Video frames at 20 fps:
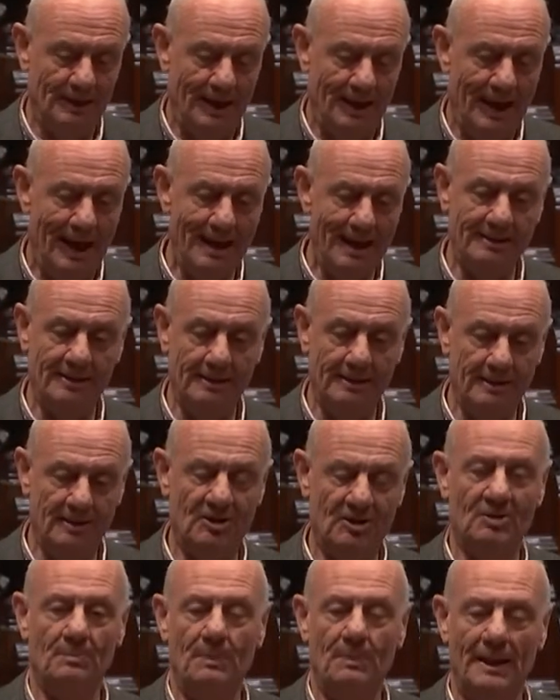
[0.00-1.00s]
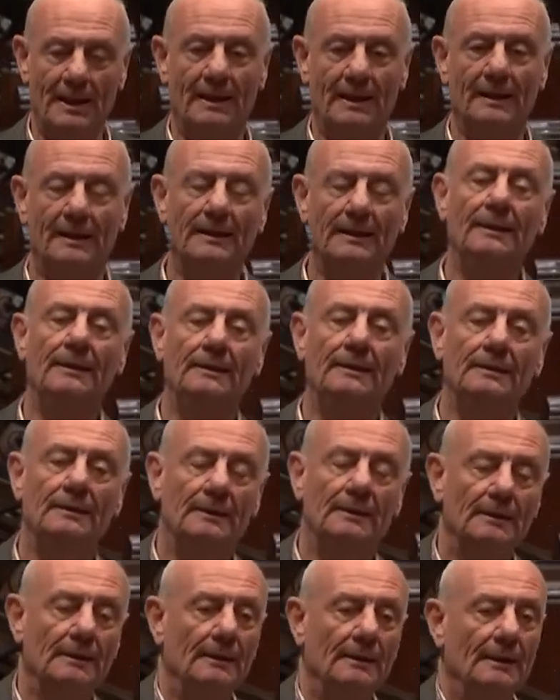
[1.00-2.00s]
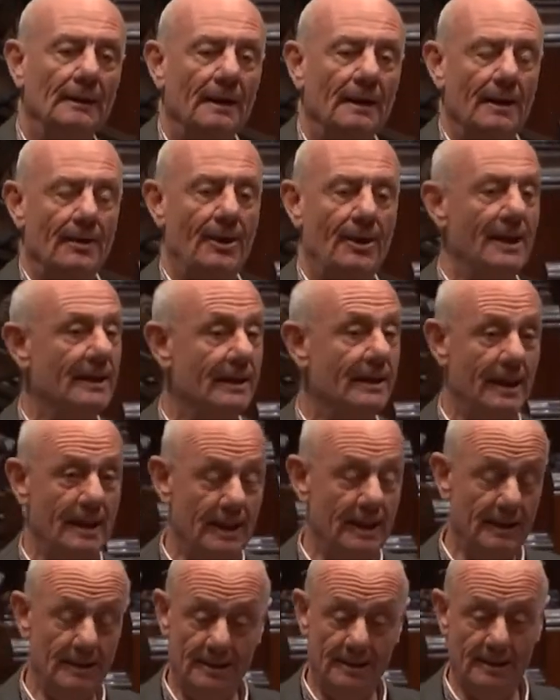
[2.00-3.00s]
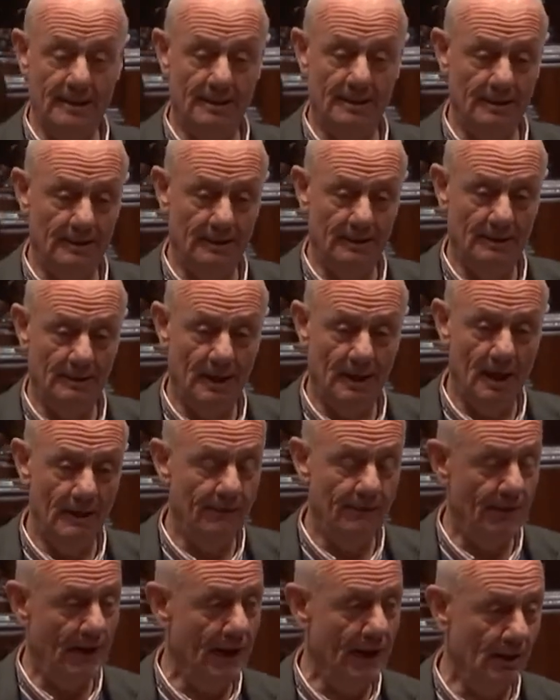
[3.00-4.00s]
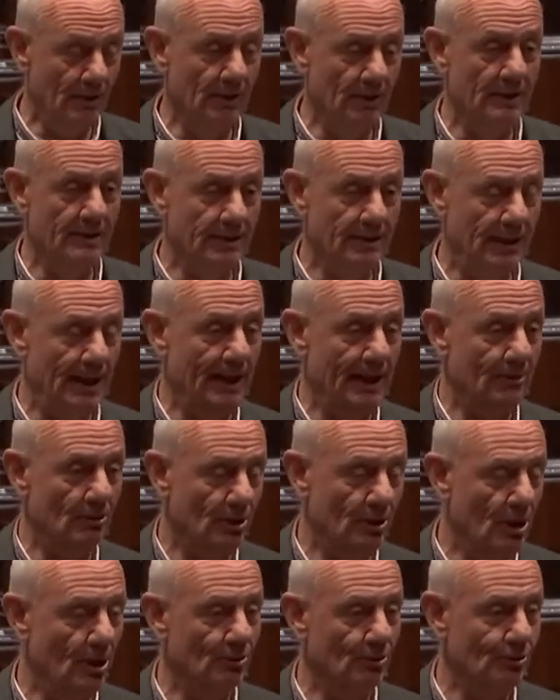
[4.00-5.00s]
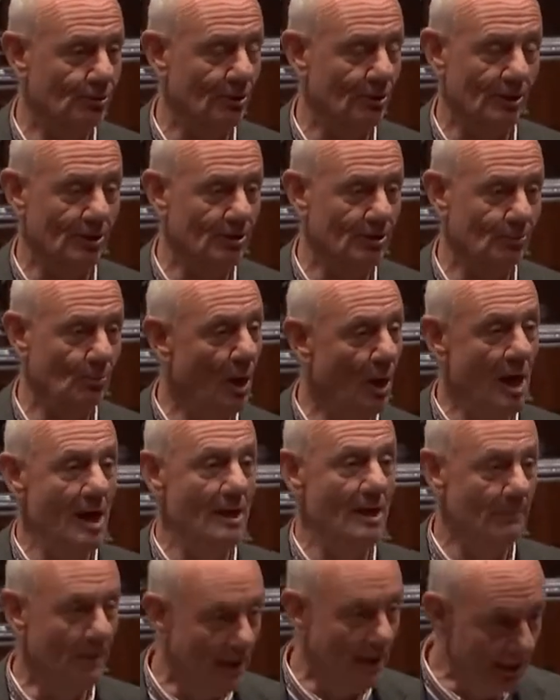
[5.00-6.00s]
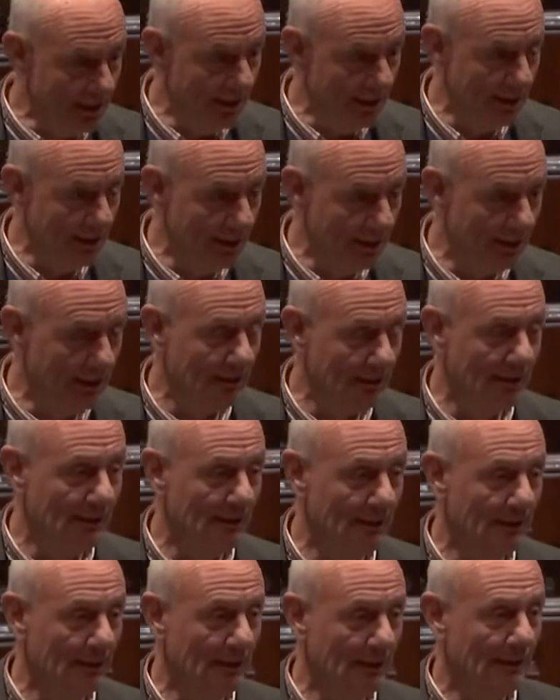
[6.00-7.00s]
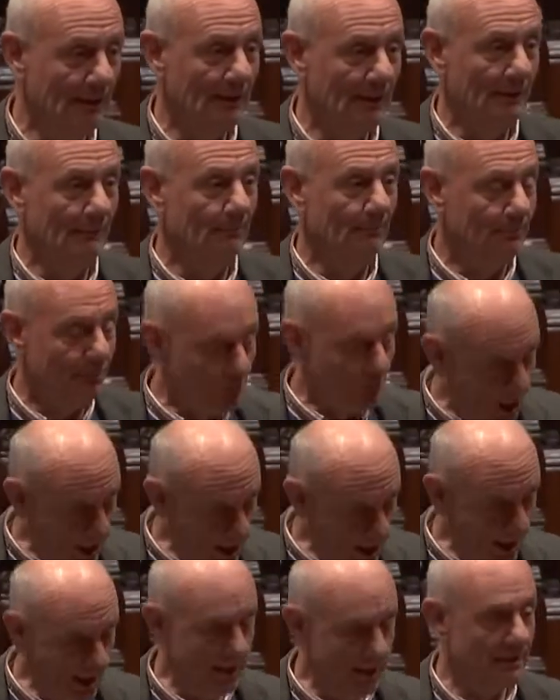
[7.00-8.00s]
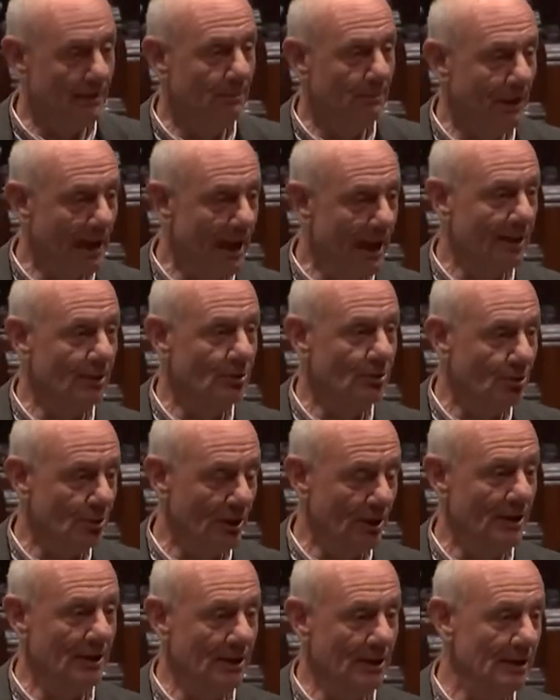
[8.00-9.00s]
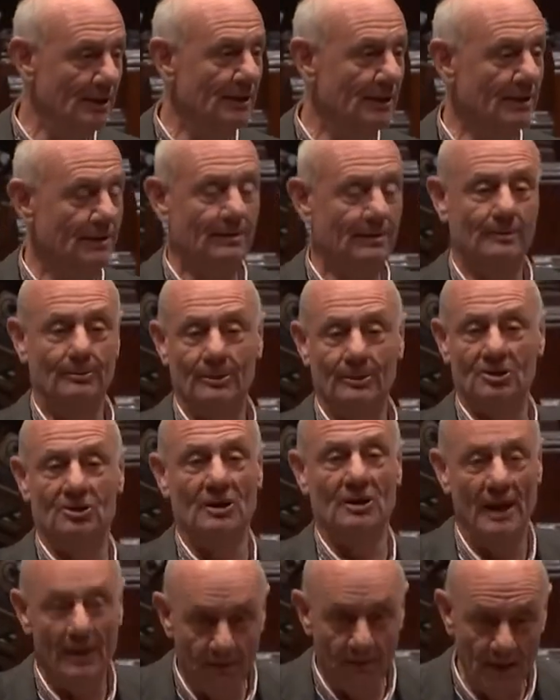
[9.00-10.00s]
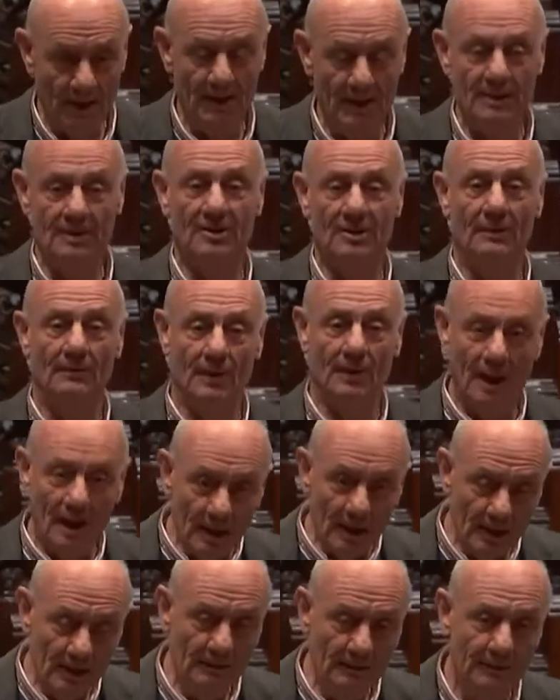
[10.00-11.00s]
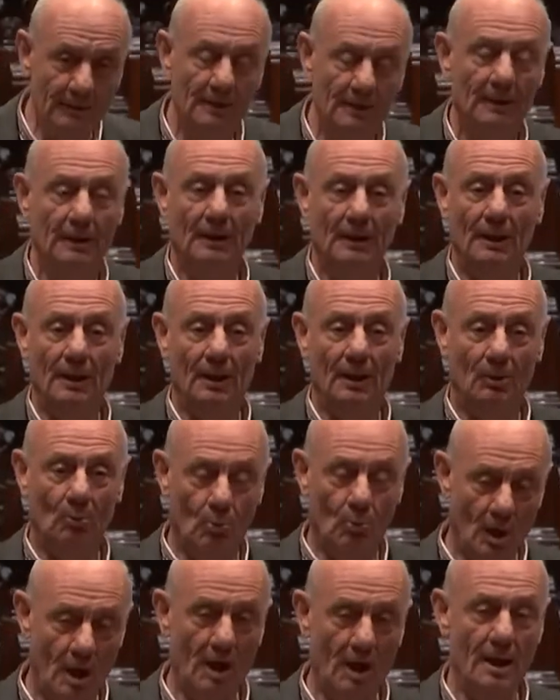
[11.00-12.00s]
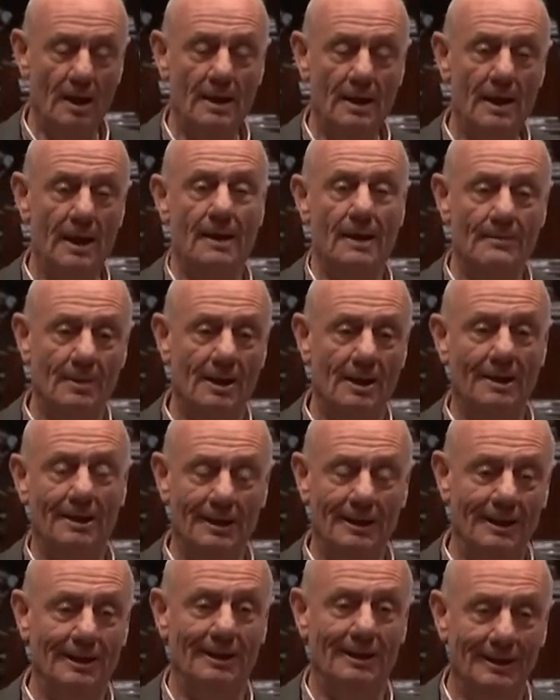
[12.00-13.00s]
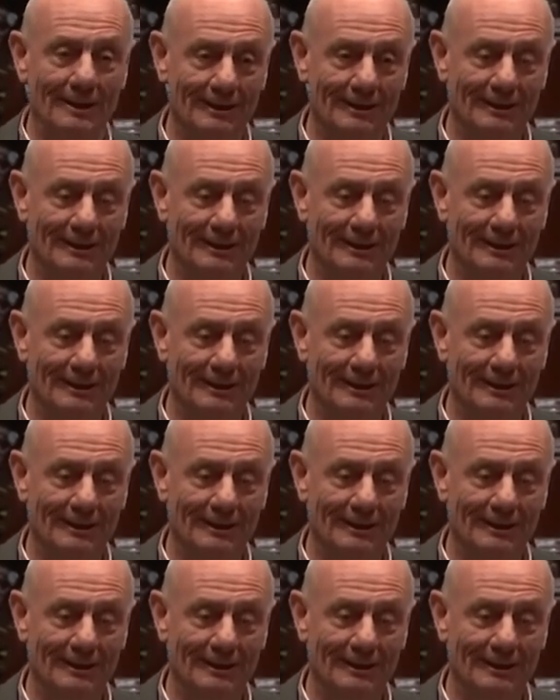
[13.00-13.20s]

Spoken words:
utter despair, thinking I failed as an agriculturalist. Why am I here? Trying to plant trees which never survive. Why am I here?